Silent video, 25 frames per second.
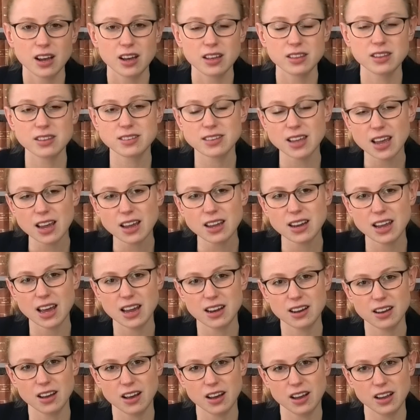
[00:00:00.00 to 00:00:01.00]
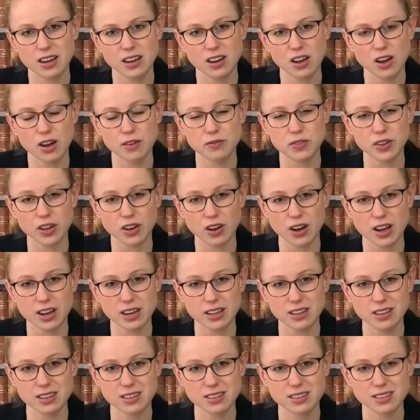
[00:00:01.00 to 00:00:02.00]
The second headline of the
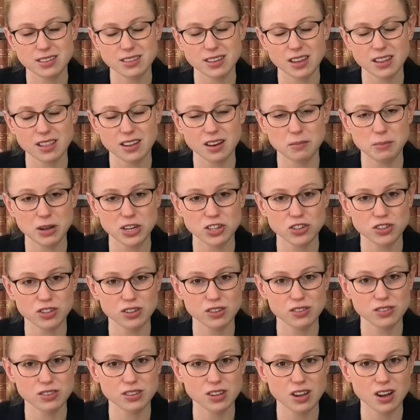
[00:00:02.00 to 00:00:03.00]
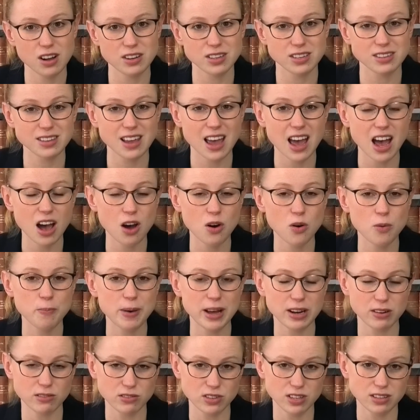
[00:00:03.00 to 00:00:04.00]
guidance that I mentioned at the start is how
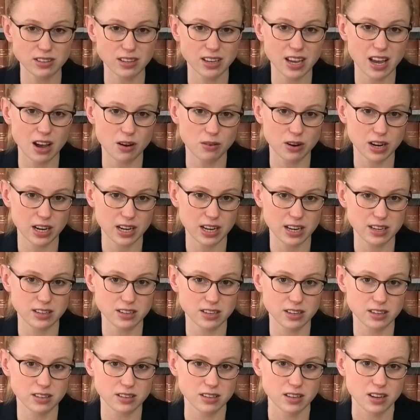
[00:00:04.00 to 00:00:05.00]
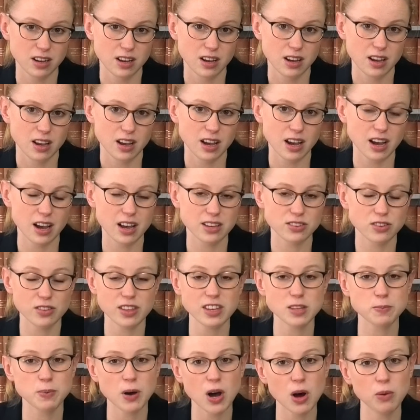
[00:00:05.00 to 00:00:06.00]
penalties are calculated. So
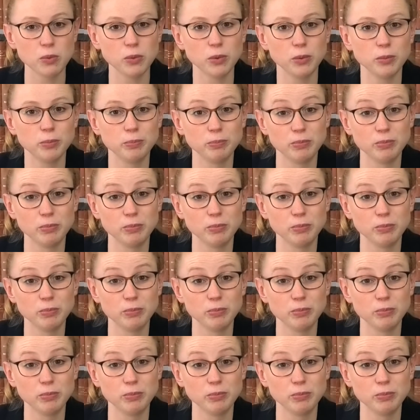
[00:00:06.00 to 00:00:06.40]
this part will